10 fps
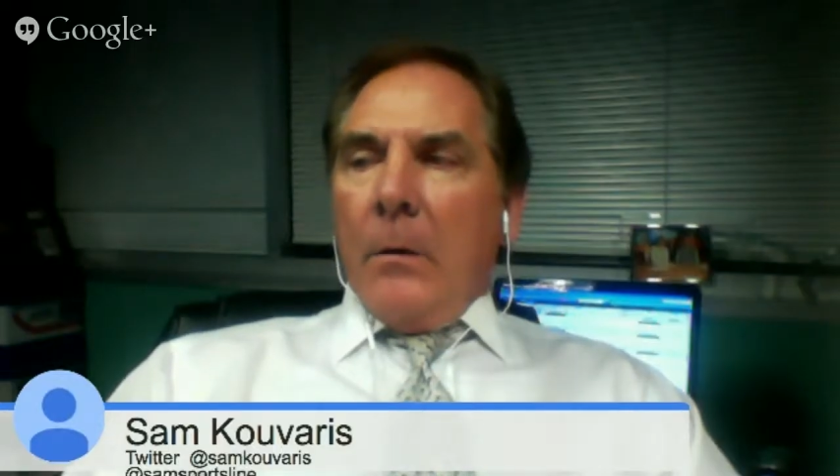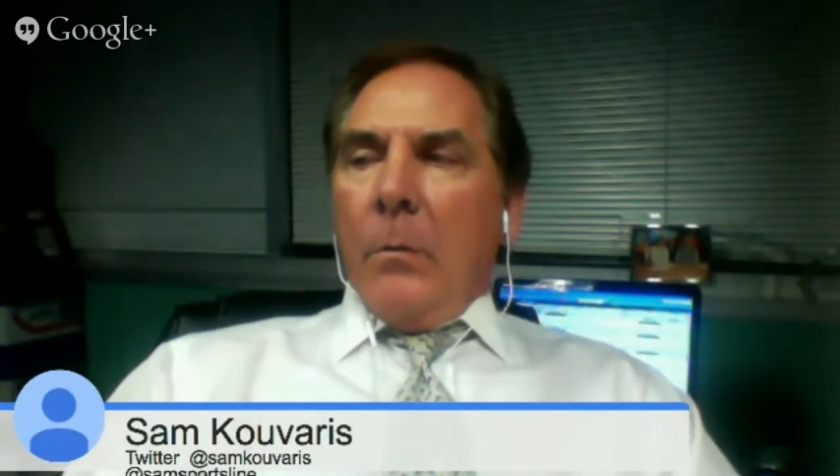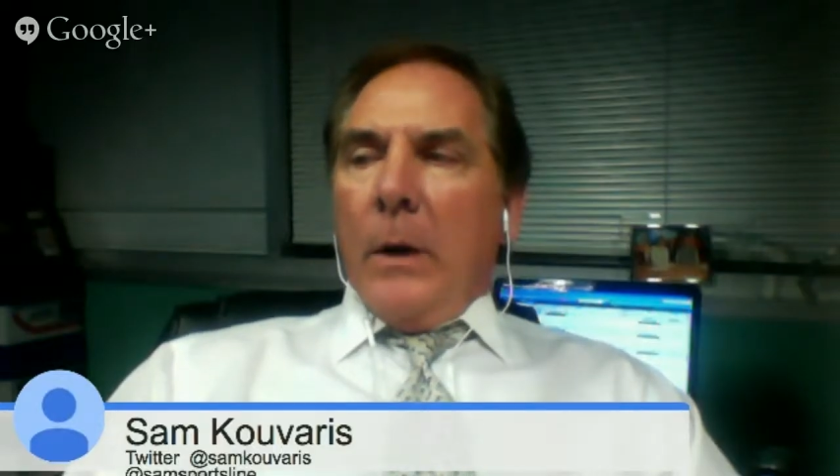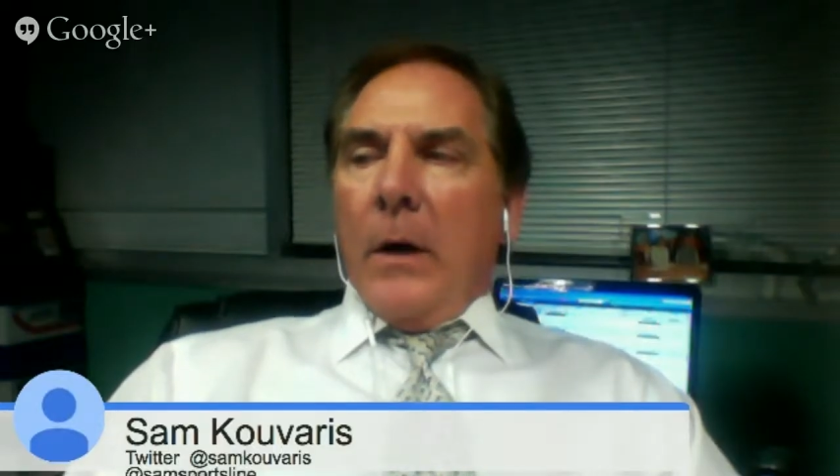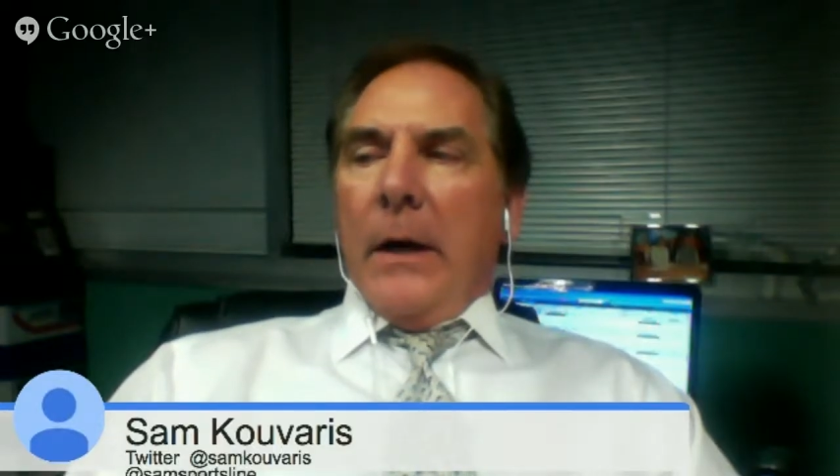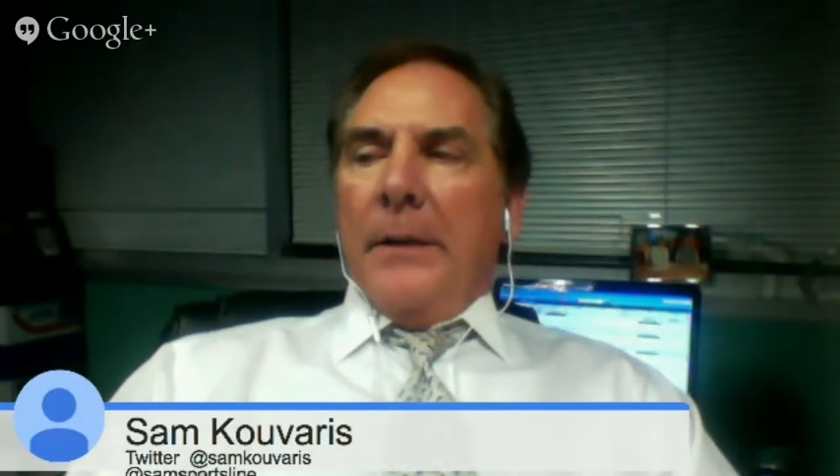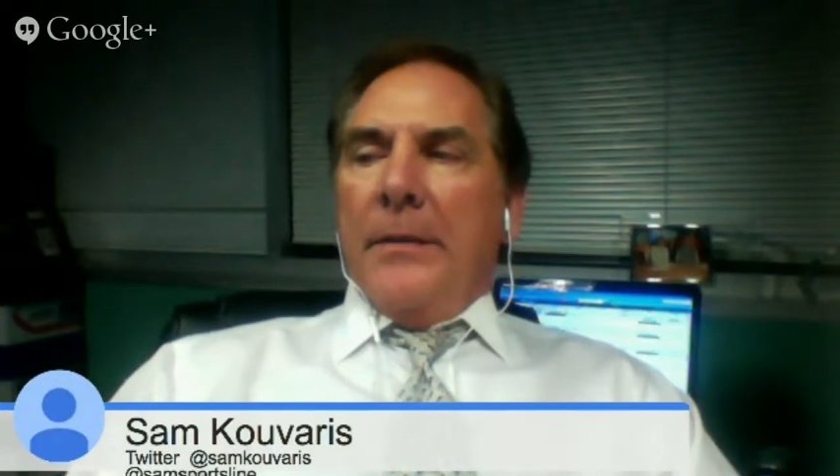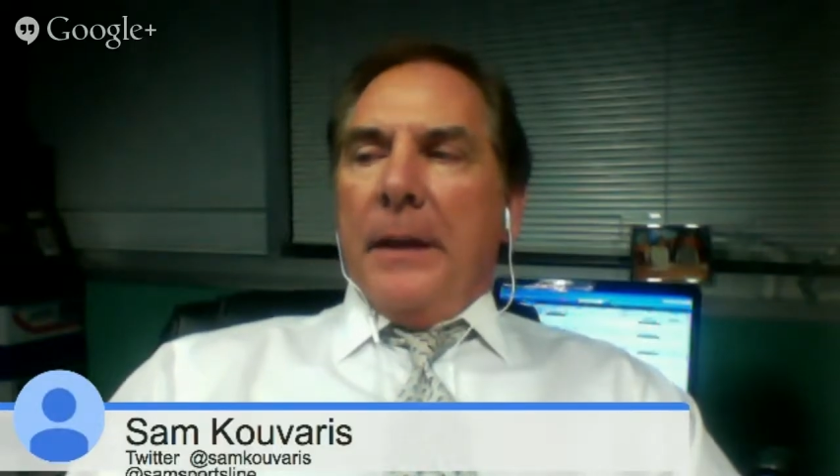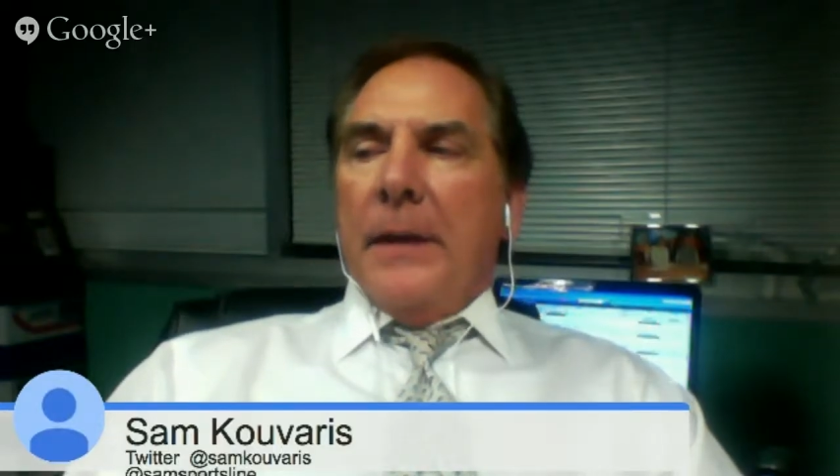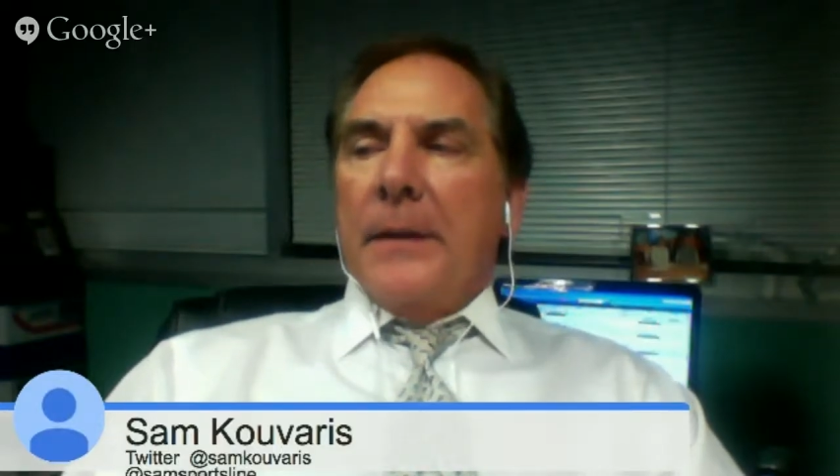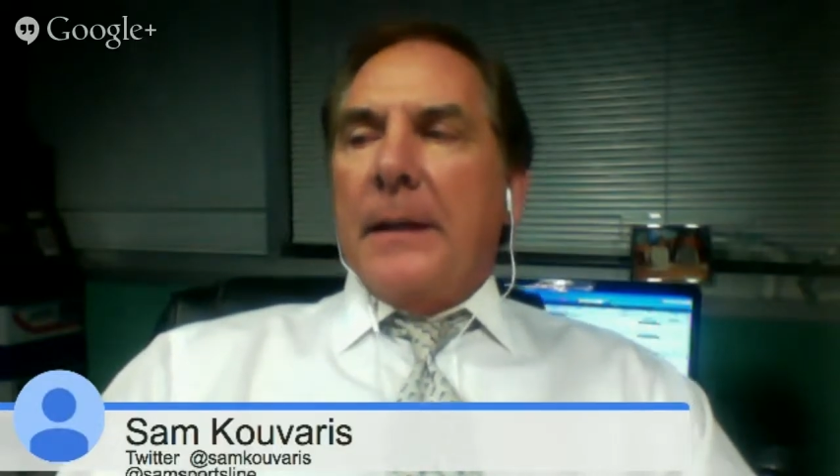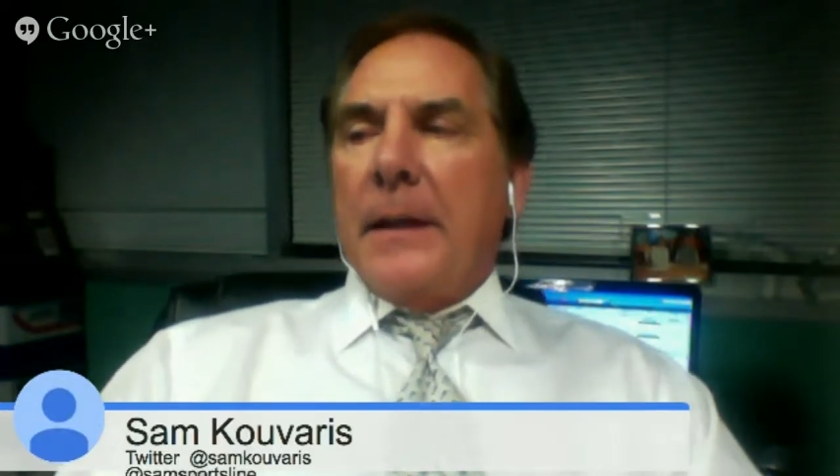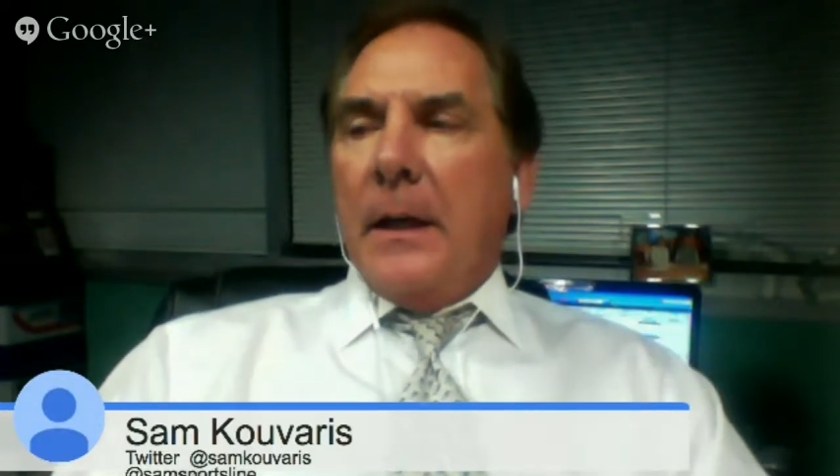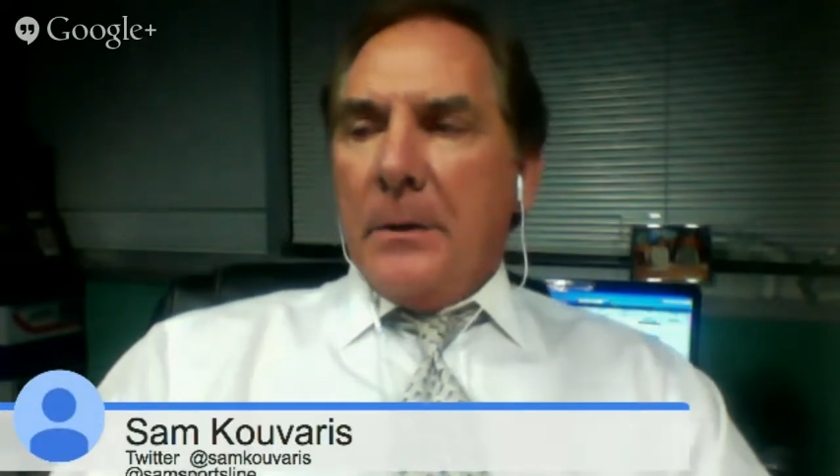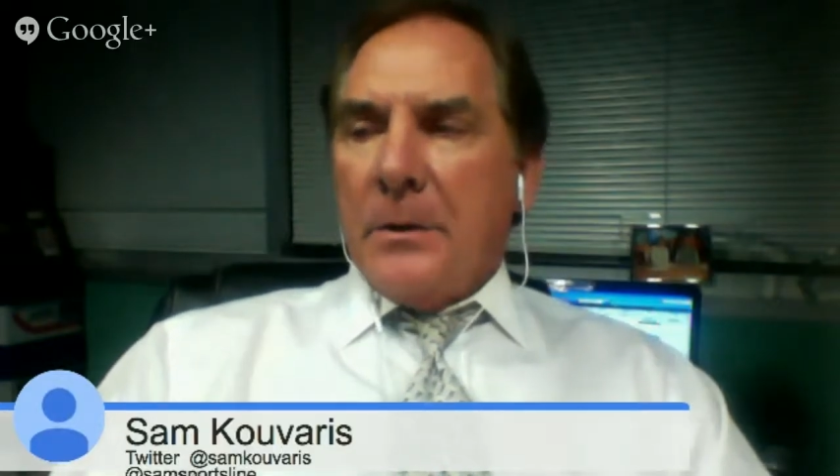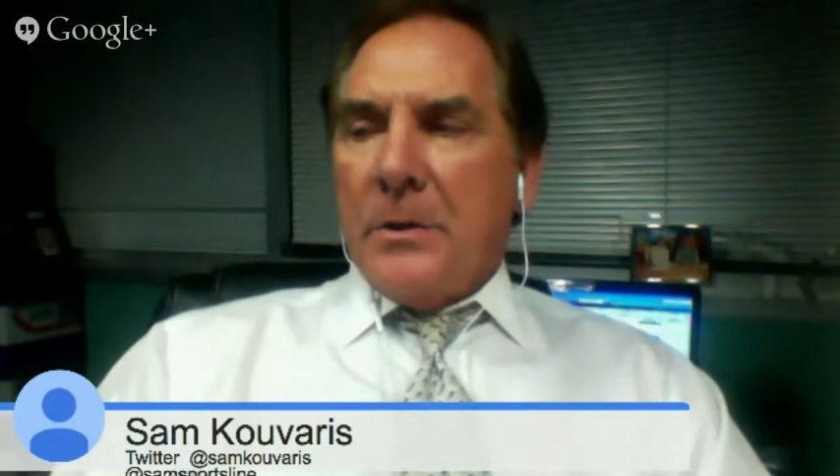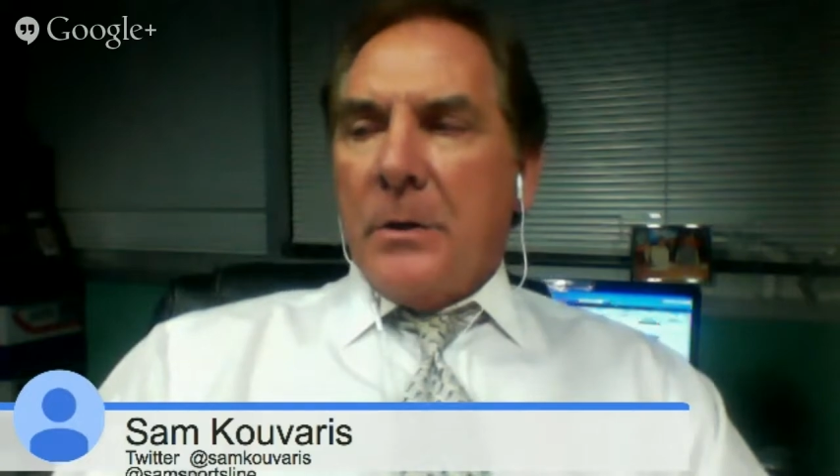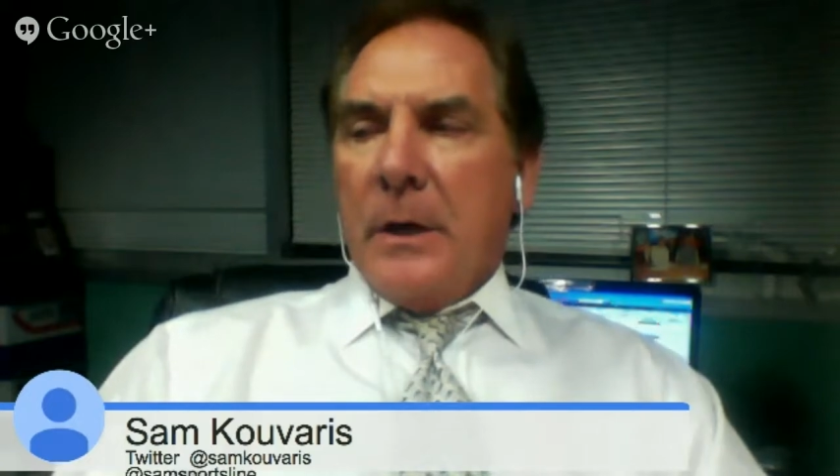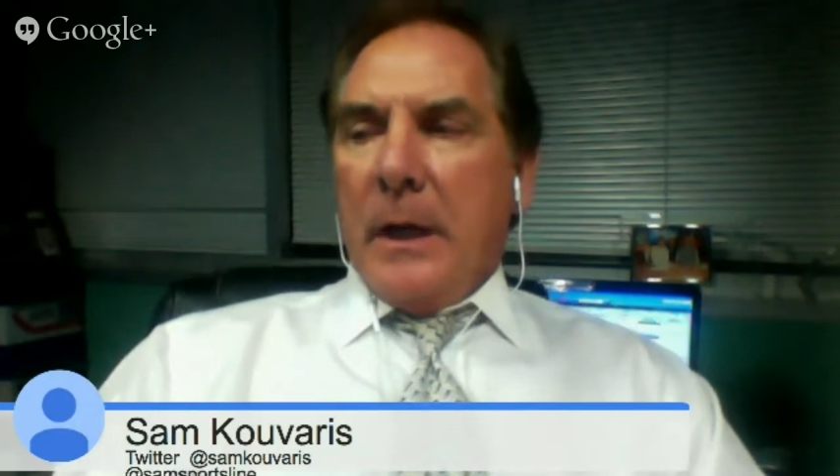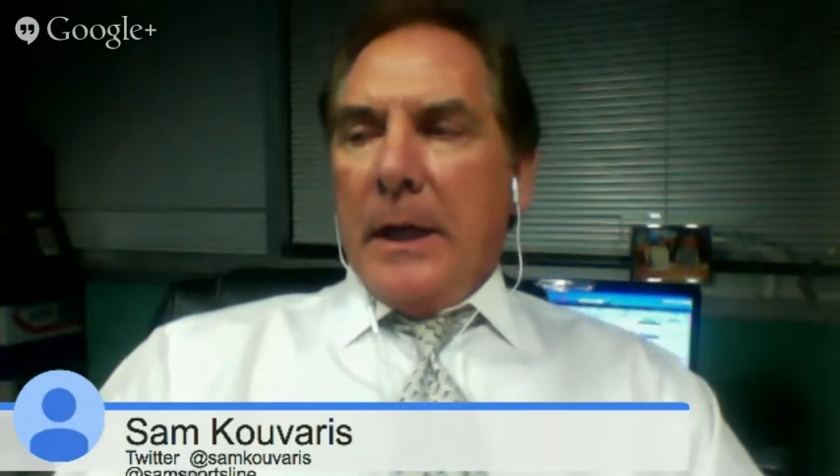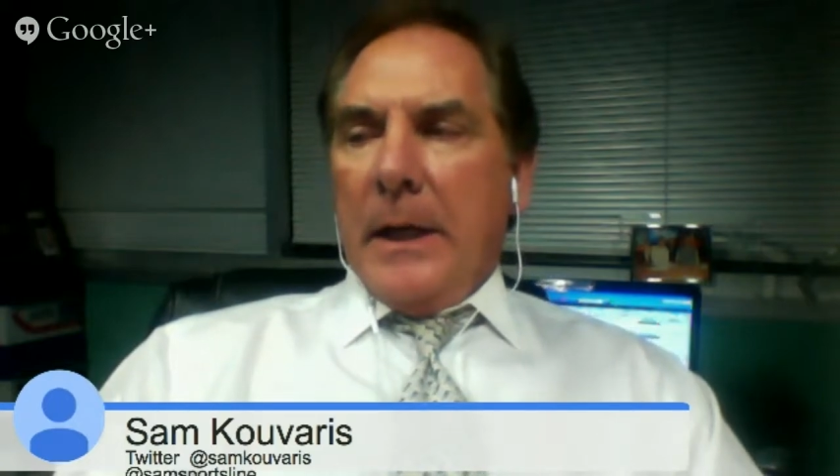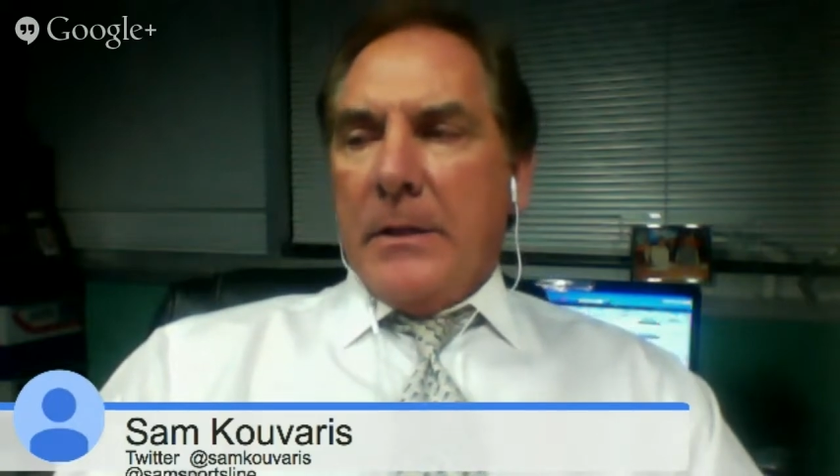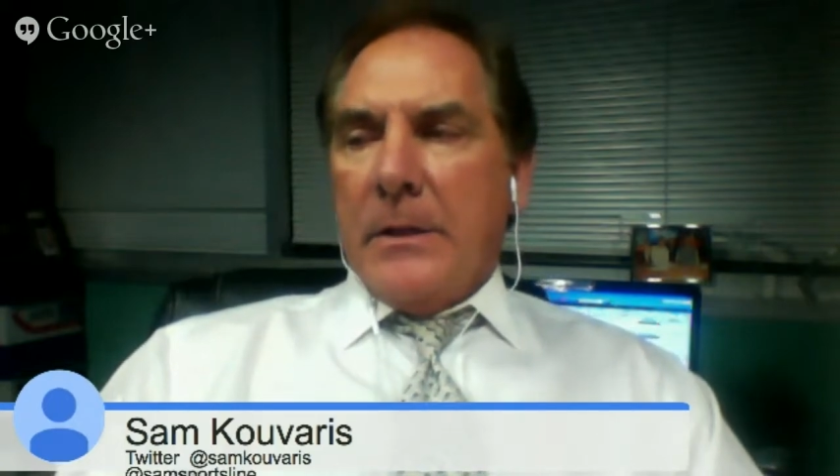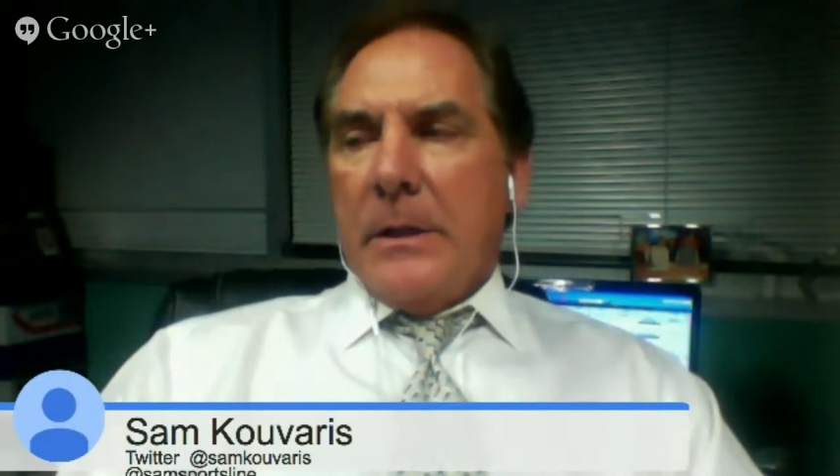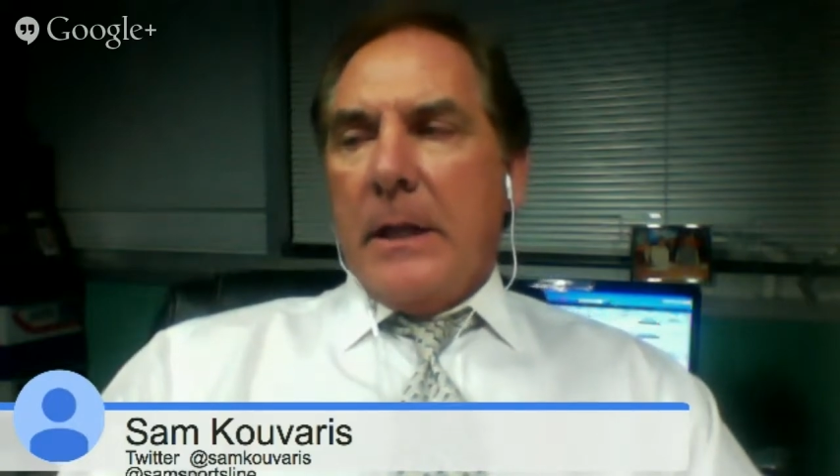Well, I think that the other storyline is